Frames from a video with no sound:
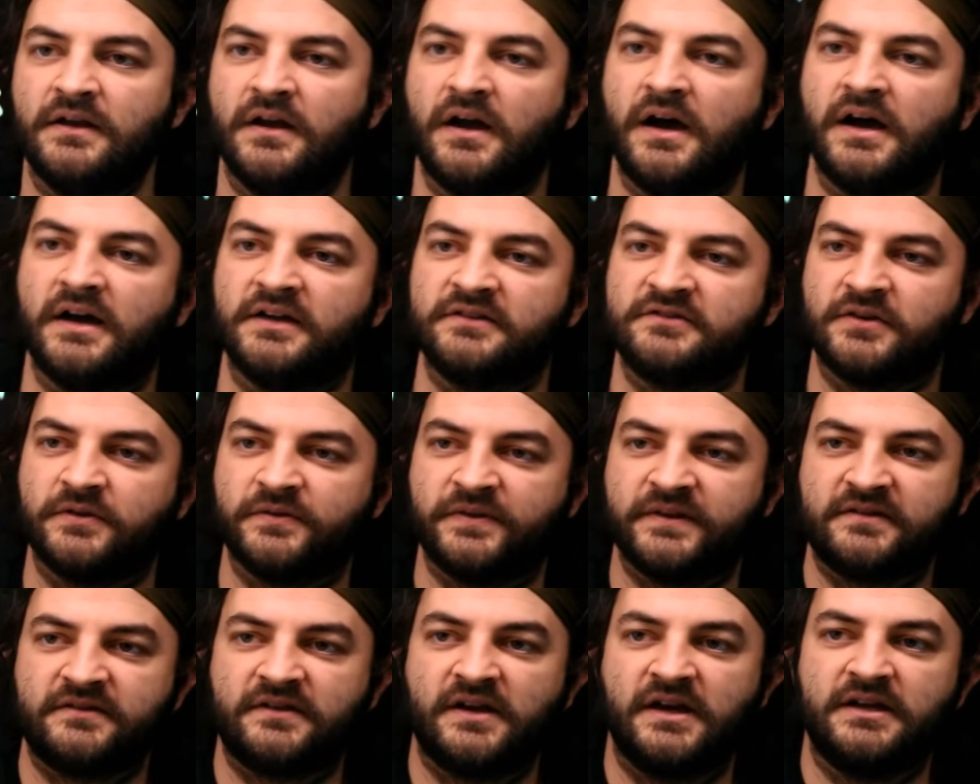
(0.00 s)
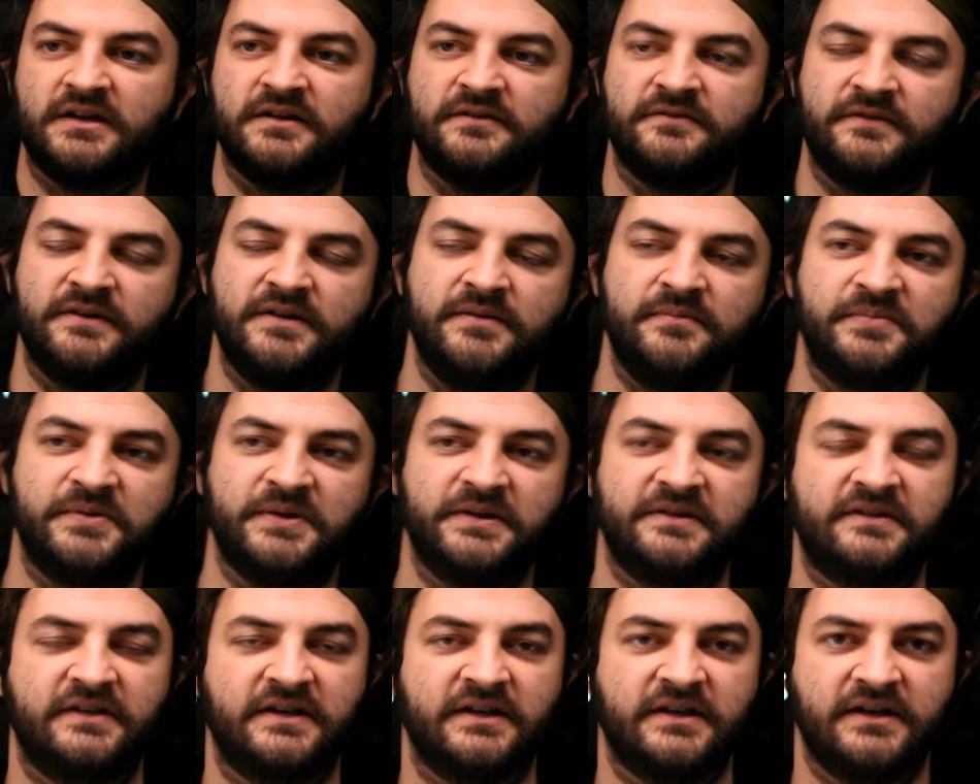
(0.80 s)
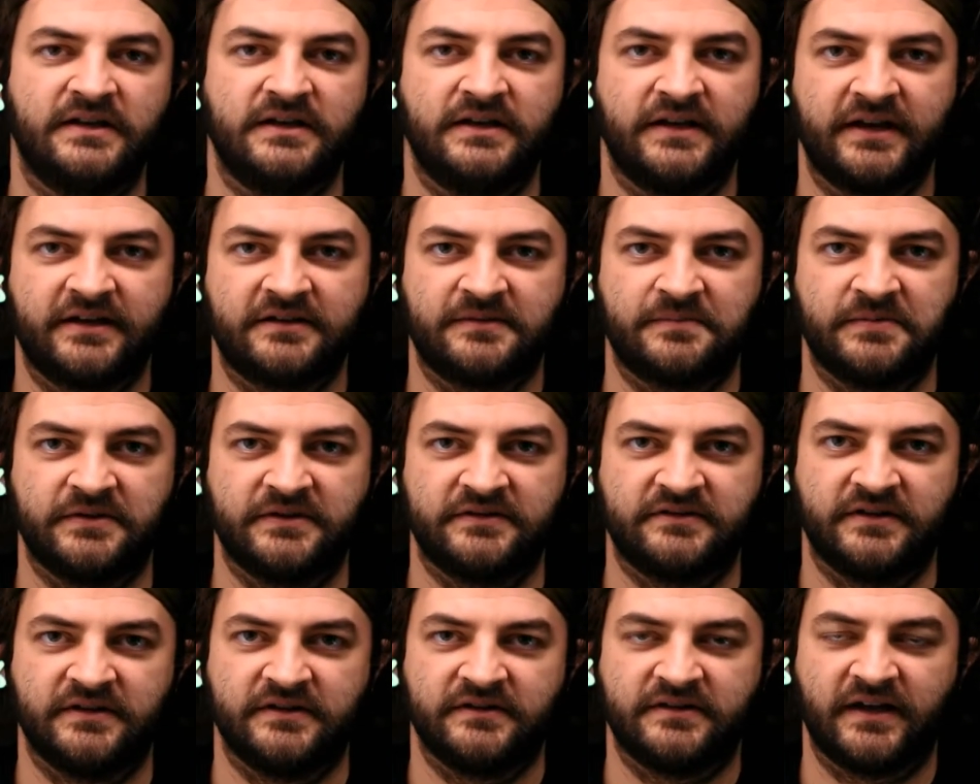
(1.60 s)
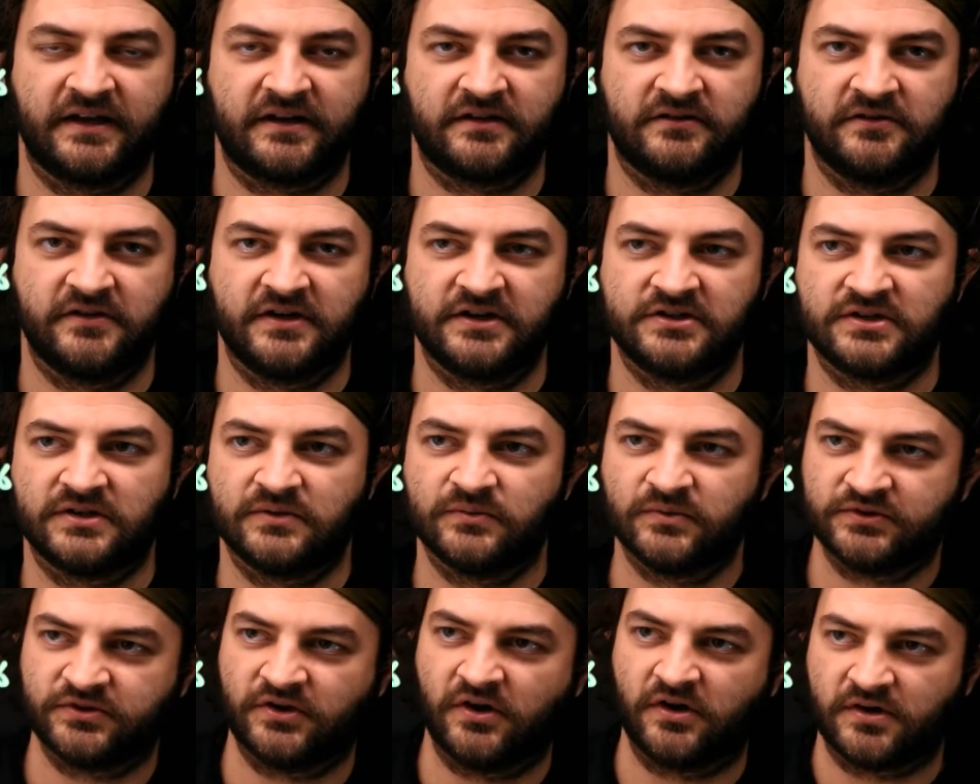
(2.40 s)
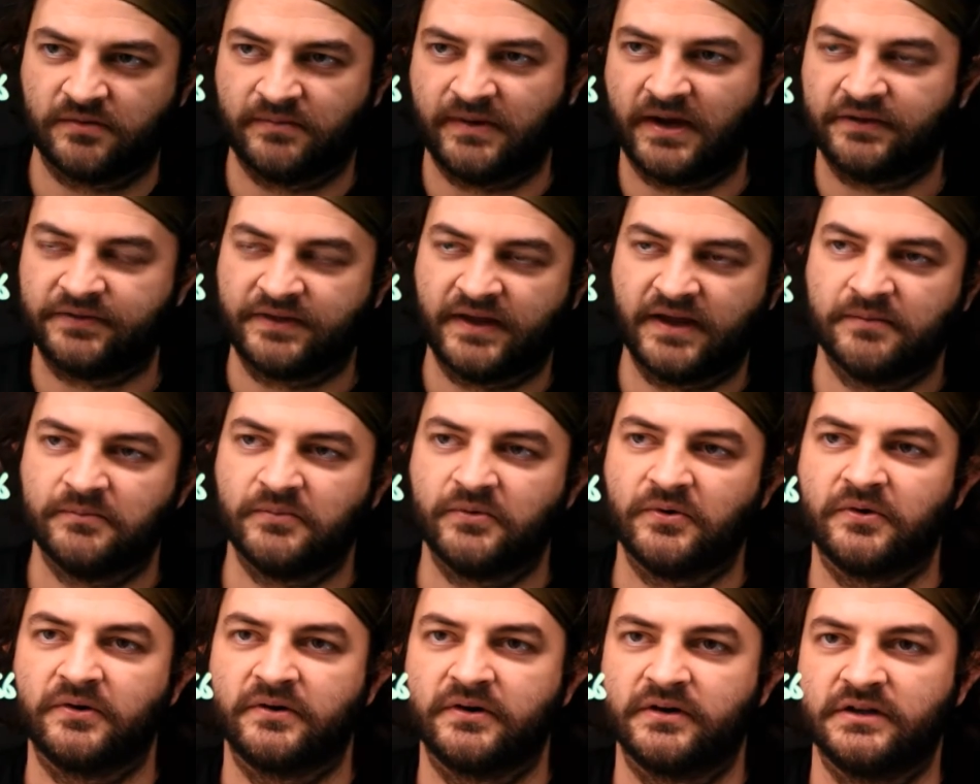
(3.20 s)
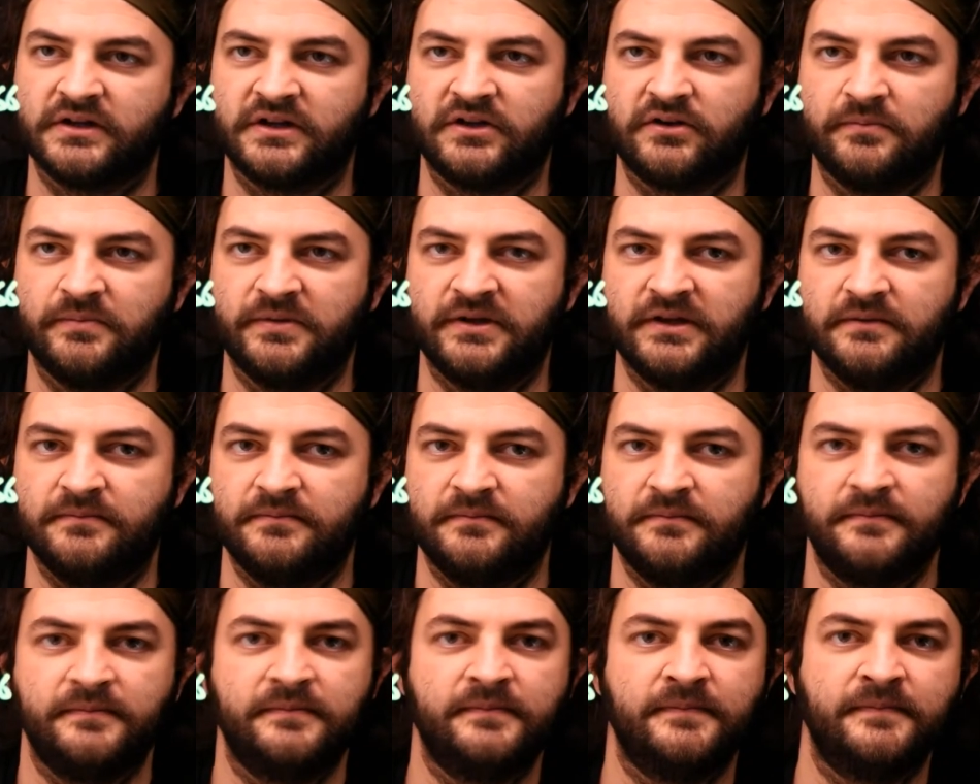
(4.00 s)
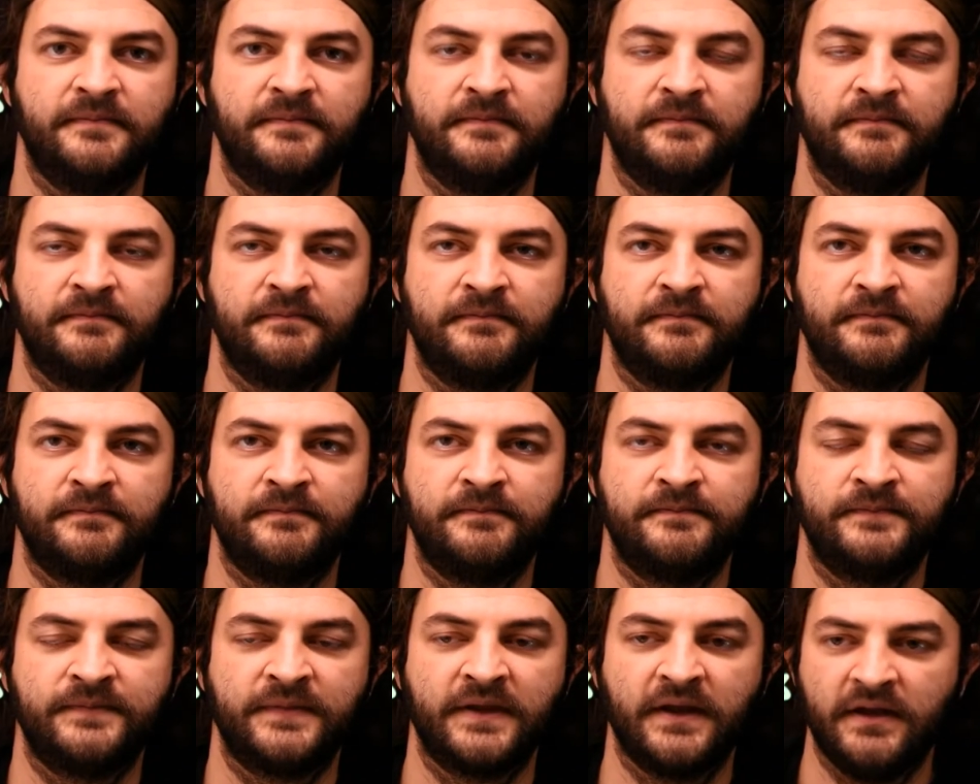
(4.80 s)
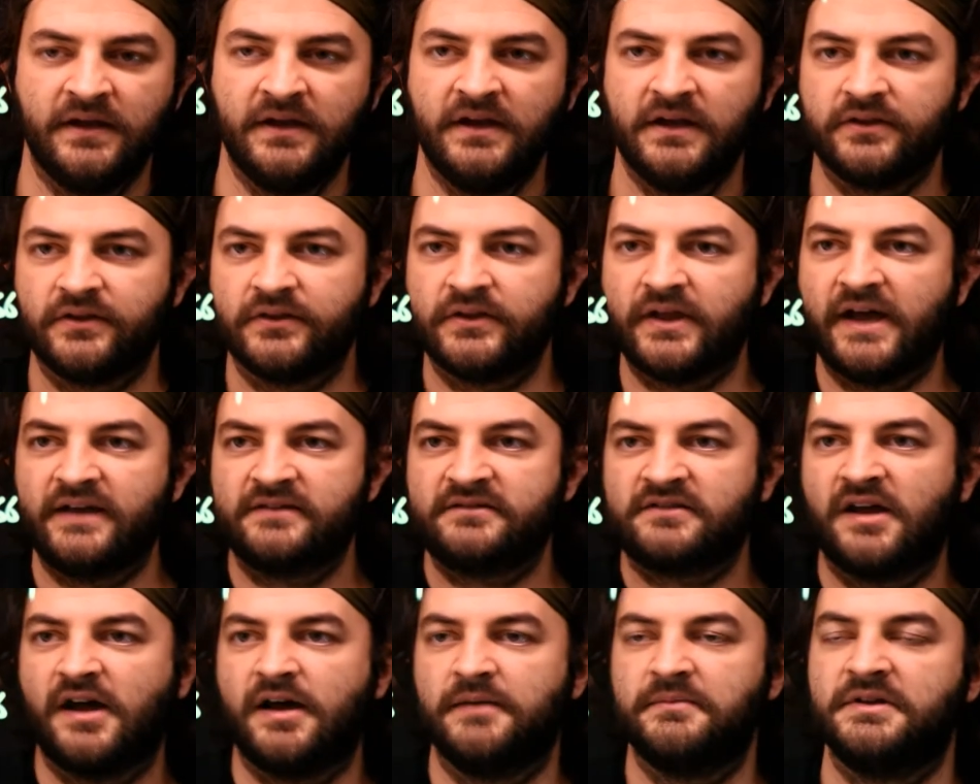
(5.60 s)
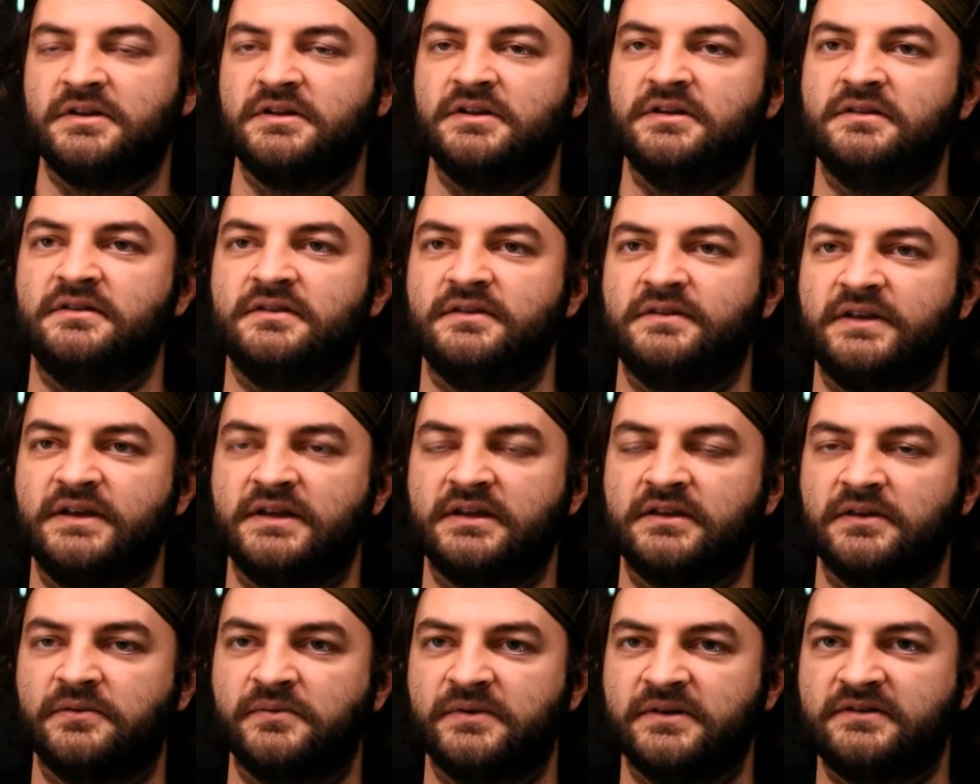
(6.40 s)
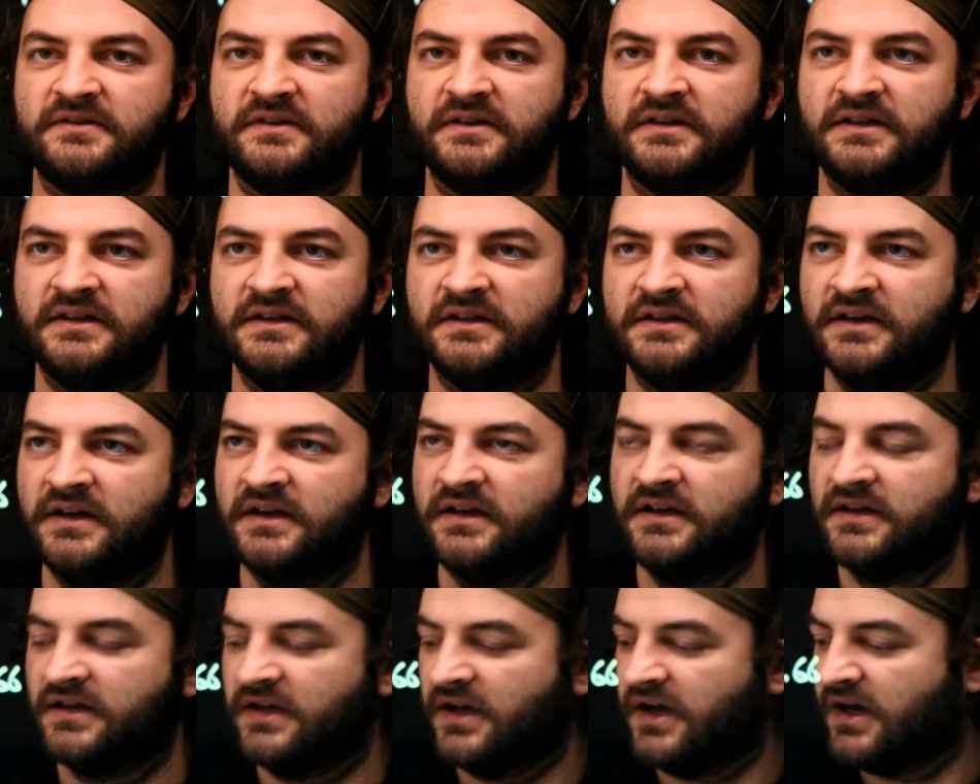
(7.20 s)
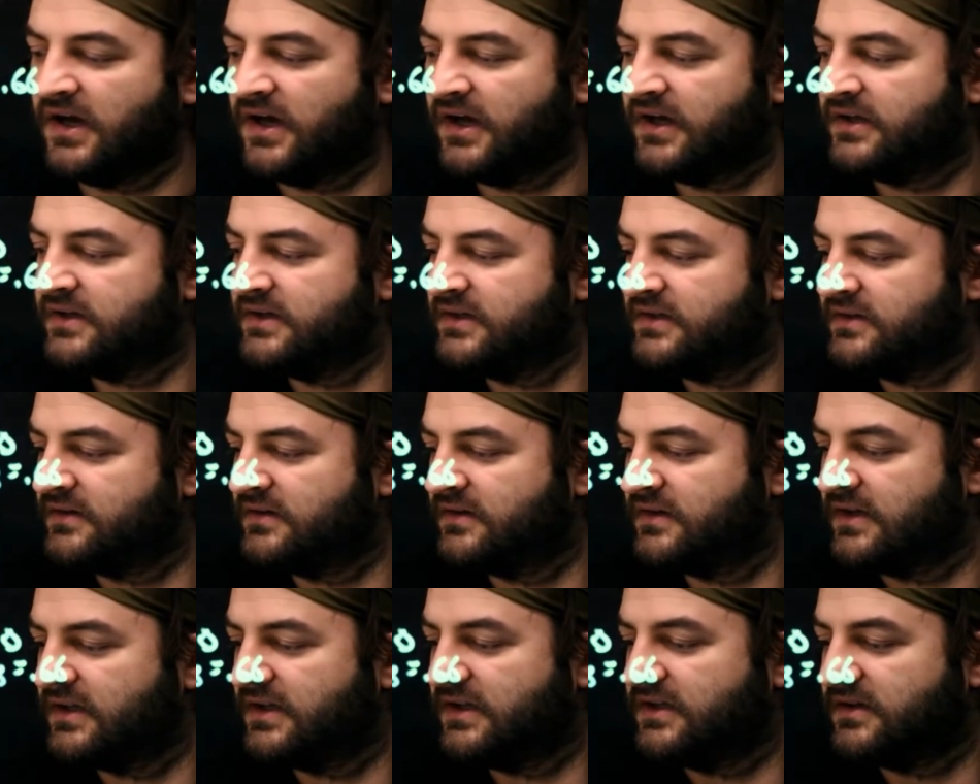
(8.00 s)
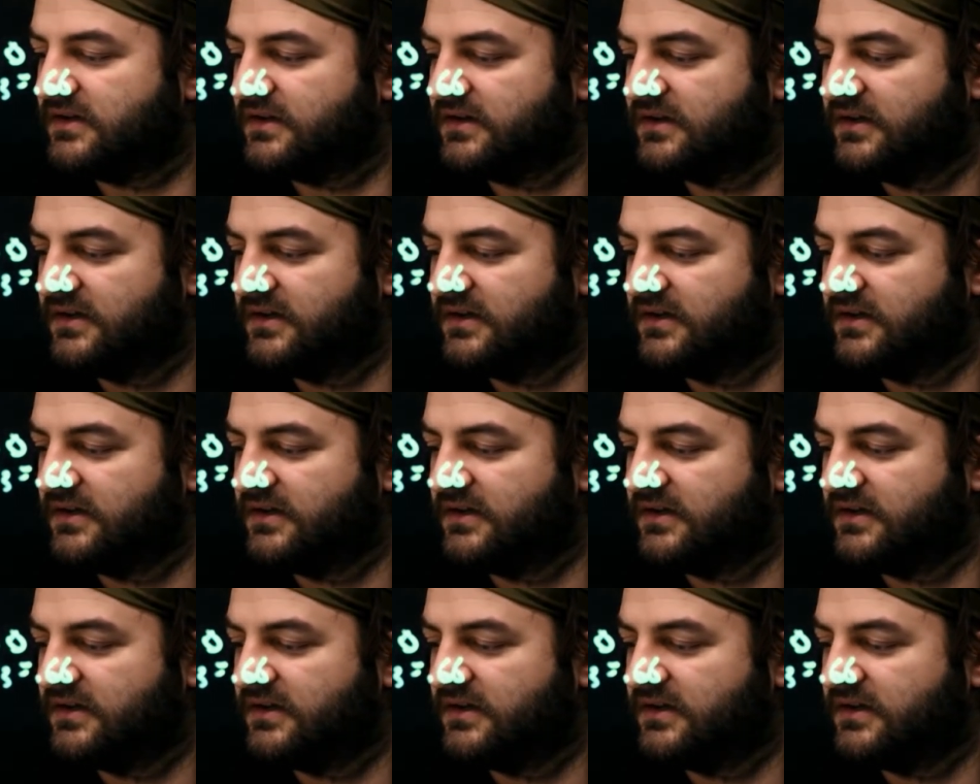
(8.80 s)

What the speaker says: So this kind of implicit and explicit declaration, we'll talk about that more in a little bit. The last common thing that we see in